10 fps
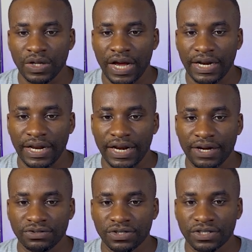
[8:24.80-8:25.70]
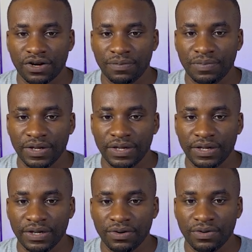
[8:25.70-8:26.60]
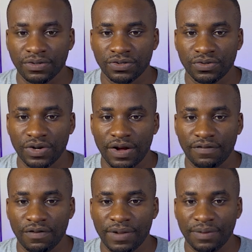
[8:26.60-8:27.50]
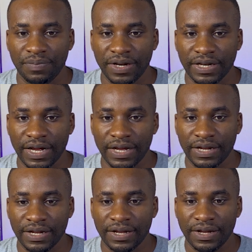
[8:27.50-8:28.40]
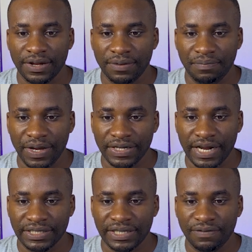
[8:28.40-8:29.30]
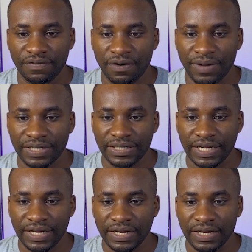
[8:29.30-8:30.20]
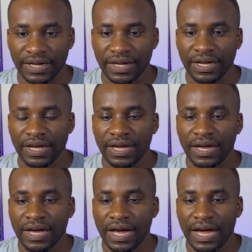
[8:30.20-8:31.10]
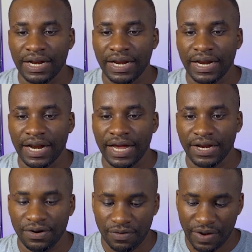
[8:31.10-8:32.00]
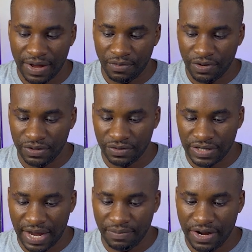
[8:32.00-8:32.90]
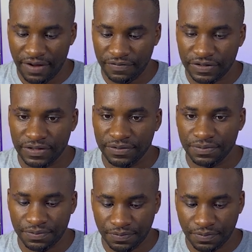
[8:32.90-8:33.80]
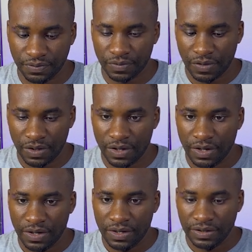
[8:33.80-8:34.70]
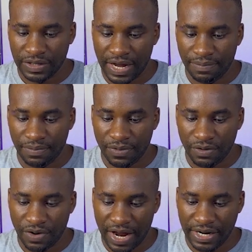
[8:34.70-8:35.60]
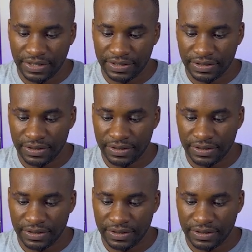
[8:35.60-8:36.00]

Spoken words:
and then I'll just go to the format painter, paint that same format here, and then I know I'm going to type left, tap right,